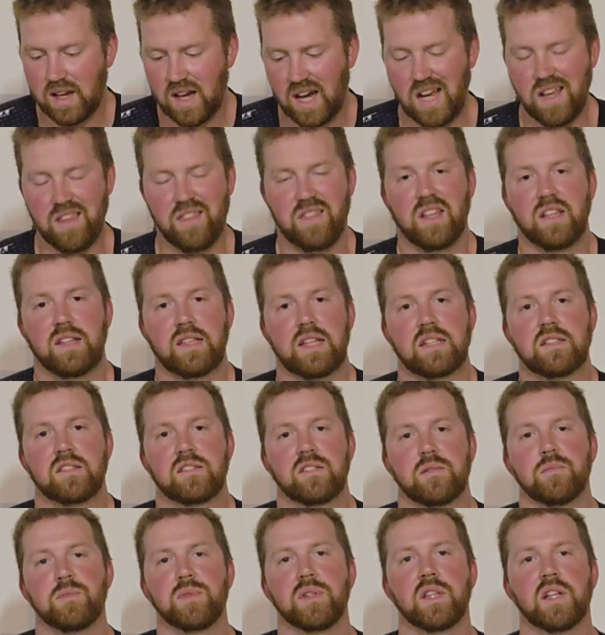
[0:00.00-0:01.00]
I think that's
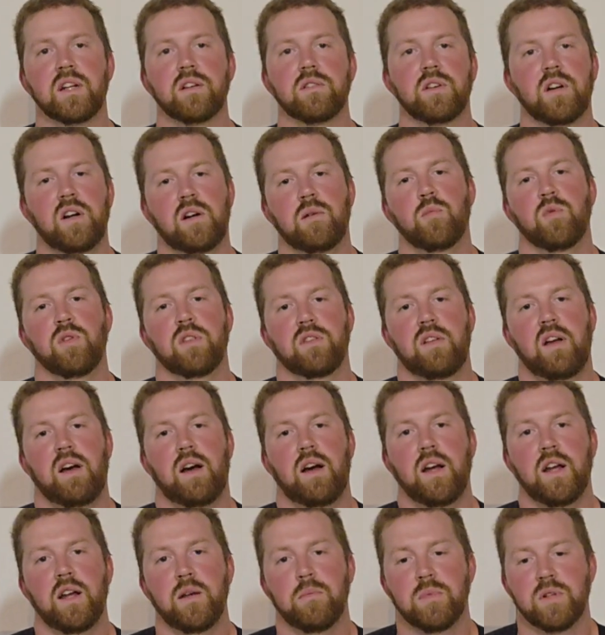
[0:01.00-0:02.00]
something that'll come with
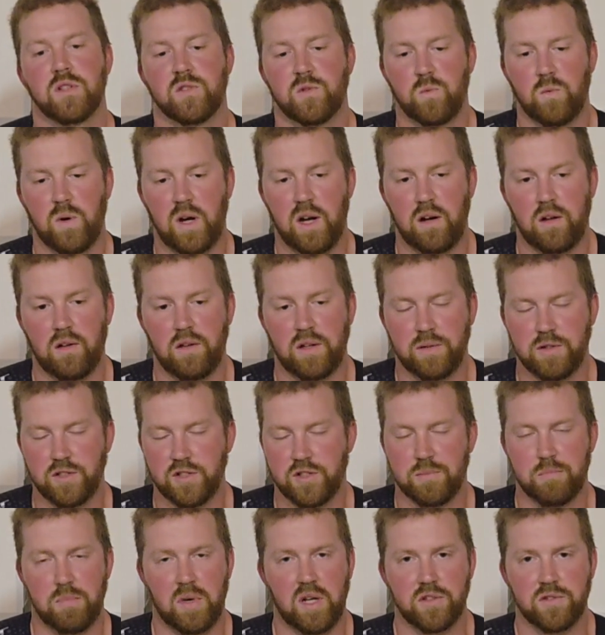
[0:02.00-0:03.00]
time as well and
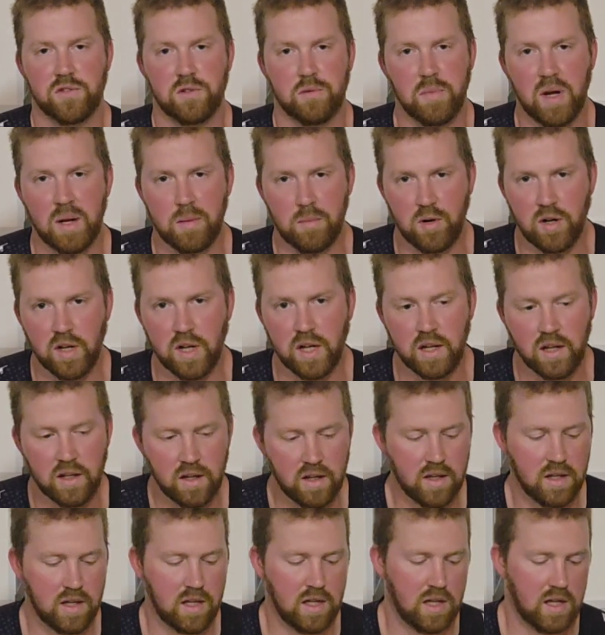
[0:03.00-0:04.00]
just muscle memory.
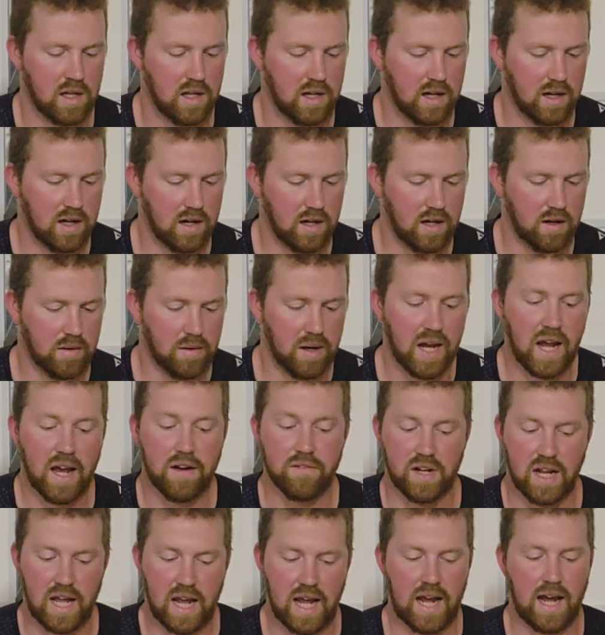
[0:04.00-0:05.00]
I
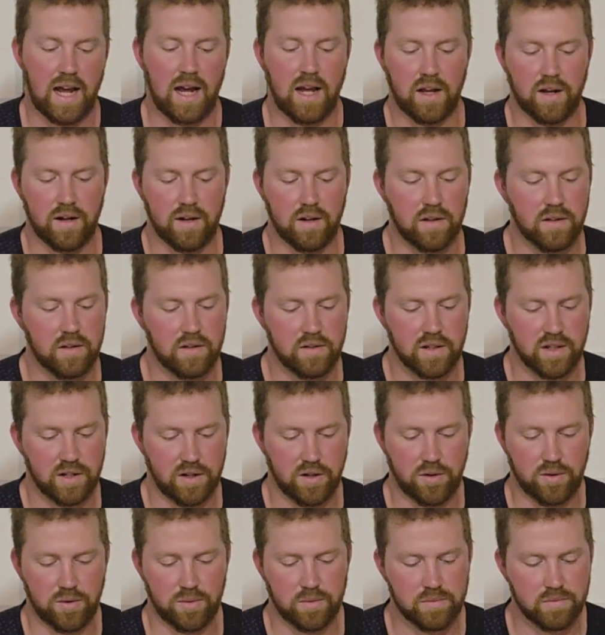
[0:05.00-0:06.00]
haven't had, you
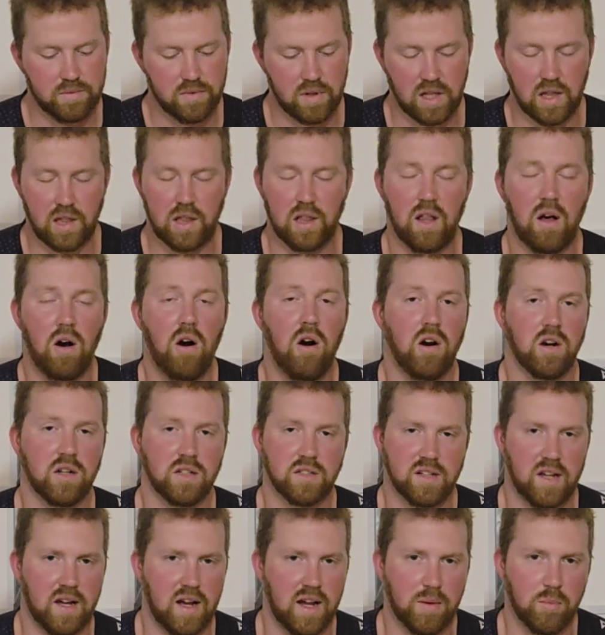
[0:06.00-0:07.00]
know, a
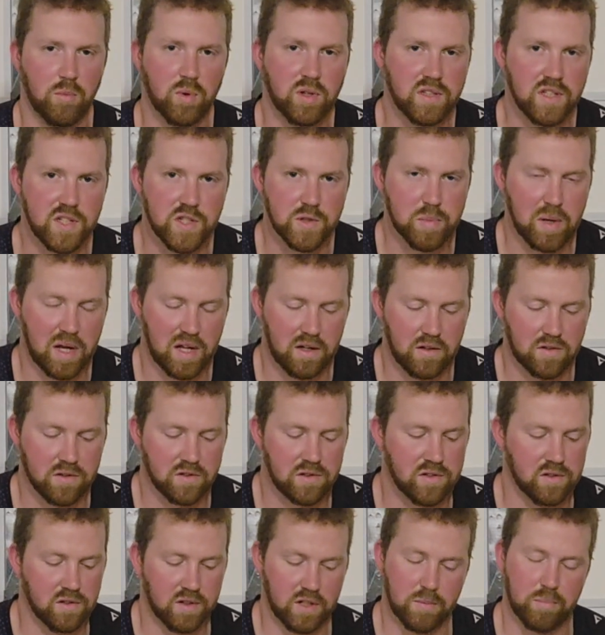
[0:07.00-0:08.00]
long time with these
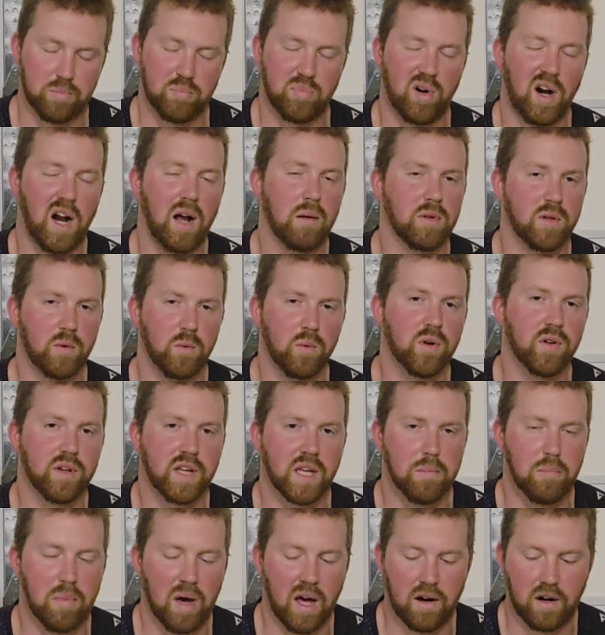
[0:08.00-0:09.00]
pedals, so it probably will
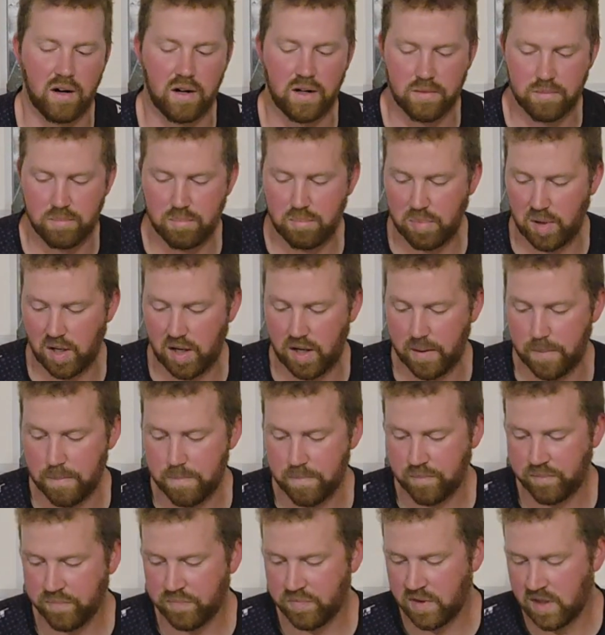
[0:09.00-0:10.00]
get better,
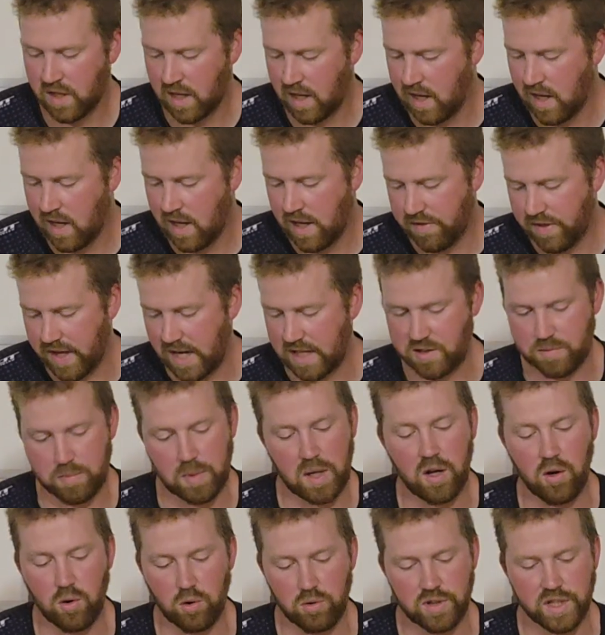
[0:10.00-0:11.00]
but that's
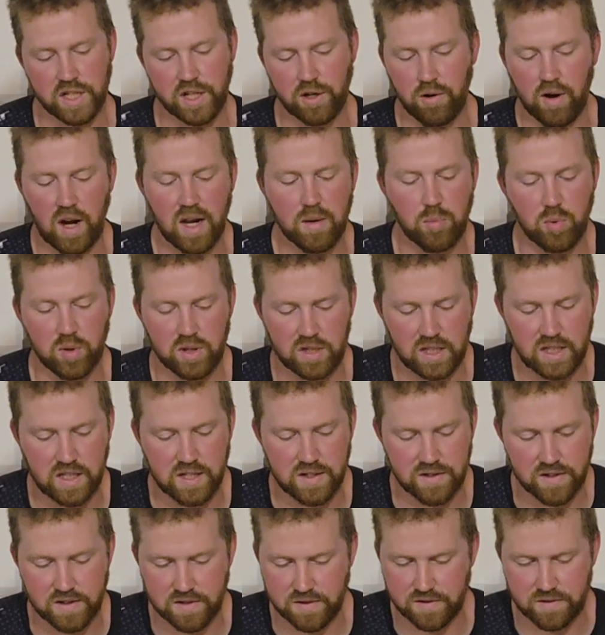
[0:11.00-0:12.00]
my only gripe with
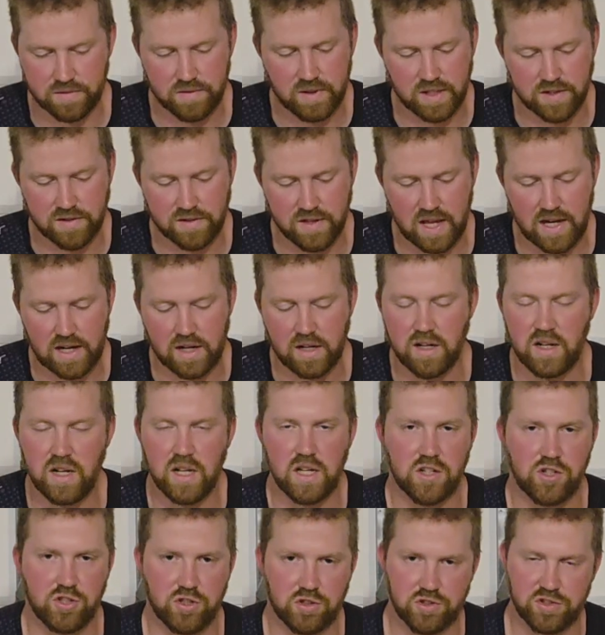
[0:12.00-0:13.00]
these is that
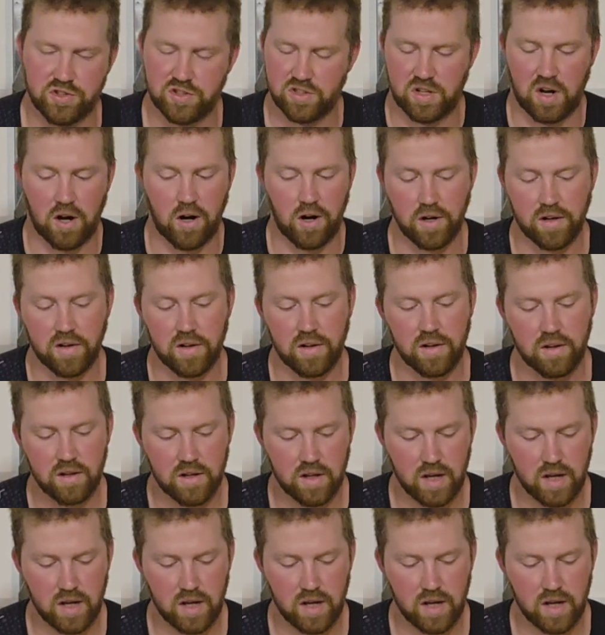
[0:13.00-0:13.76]
initial start.